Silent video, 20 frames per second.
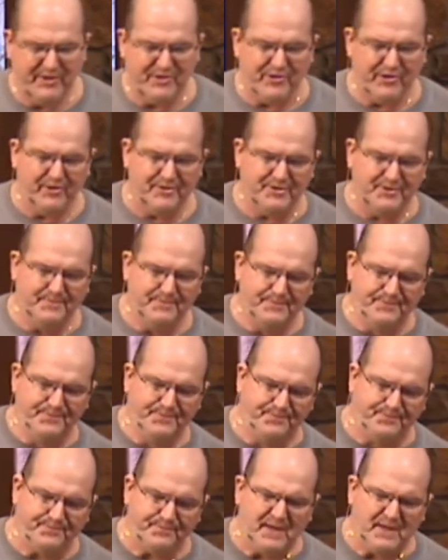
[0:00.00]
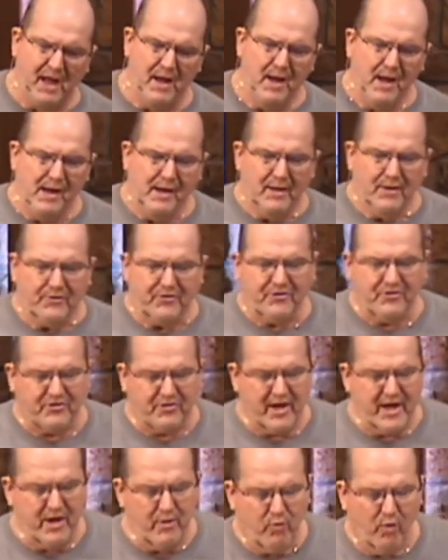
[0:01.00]
me, church.
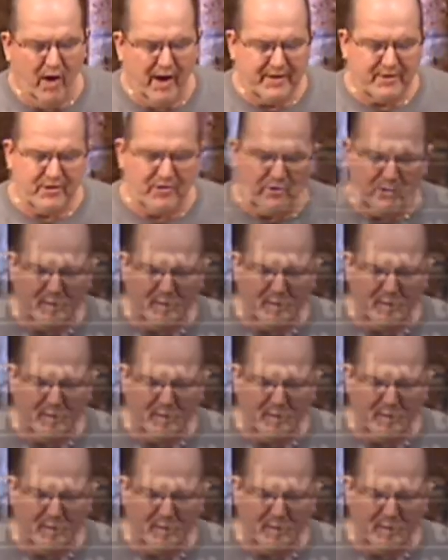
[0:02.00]
See what